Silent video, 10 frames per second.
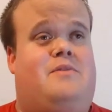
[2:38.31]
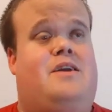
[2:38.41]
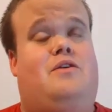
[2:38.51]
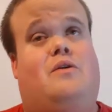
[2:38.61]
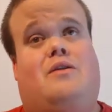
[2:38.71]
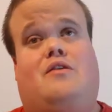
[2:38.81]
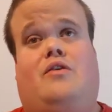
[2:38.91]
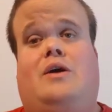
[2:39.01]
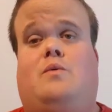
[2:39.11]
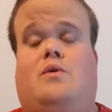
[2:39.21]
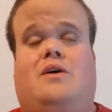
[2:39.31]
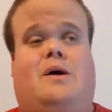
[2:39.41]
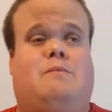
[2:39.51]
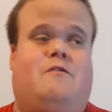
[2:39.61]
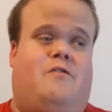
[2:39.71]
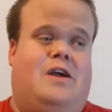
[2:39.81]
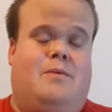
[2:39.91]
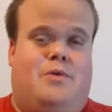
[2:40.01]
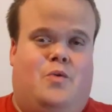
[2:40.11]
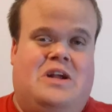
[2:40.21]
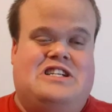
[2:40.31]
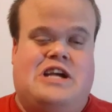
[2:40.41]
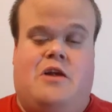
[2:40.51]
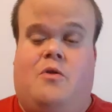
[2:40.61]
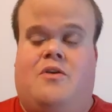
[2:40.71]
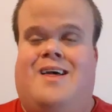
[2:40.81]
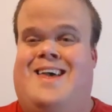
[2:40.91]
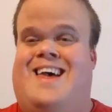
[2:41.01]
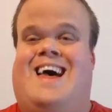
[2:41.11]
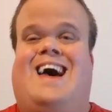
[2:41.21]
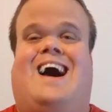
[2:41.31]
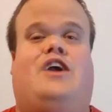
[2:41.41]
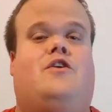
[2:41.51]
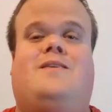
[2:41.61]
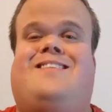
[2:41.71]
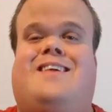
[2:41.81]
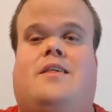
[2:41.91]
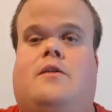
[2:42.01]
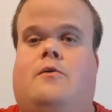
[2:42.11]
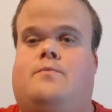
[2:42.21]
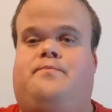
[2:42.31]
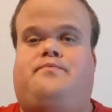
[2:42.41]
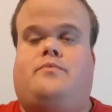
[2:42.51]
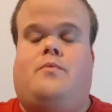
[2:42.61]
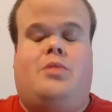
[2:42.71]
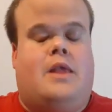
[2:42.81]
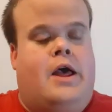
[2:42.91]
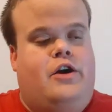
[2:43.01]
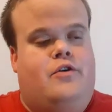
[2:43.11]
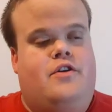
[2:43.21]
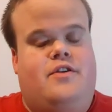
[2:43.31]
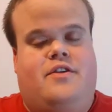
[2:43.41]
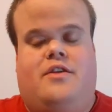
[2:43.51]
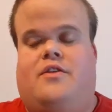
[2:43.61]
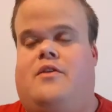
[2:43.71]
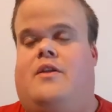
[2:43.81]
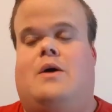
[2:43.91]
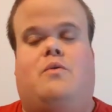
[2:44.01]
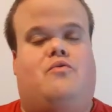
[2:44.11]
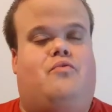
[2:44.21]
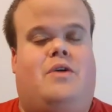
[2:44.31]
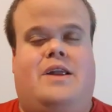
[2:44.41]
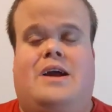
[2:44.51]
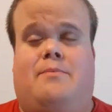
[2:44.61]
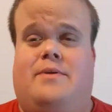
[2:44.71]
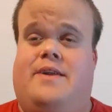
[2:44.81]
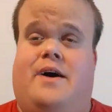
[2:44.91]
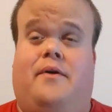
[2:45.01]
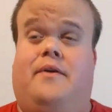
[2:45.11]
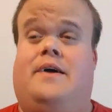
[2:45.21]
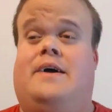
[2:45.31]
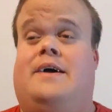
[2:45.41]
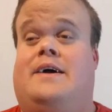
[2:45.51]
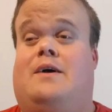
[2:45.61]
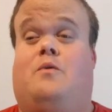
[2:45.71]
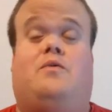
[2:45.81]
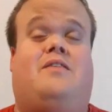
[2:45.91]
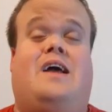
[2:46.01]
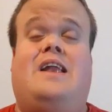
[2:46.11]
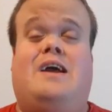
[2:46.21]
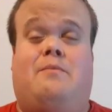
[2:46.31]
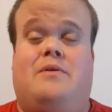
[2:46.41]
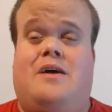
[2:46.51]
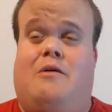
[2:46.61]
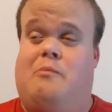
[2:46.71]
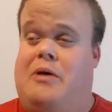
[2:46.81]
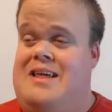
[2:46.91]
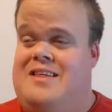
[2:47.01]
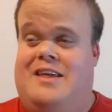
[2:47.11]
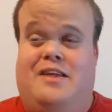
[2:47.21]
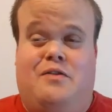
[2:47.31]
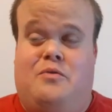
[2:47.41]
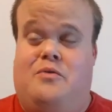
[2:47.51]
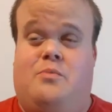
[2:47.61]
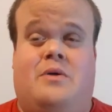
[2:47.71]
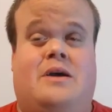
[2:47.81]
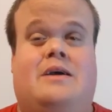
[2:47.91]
Then you got this Cricket World Cup, you're flicking between channels. I couldn't sit still. I was running up and down, or standing up and down, pacing in the room.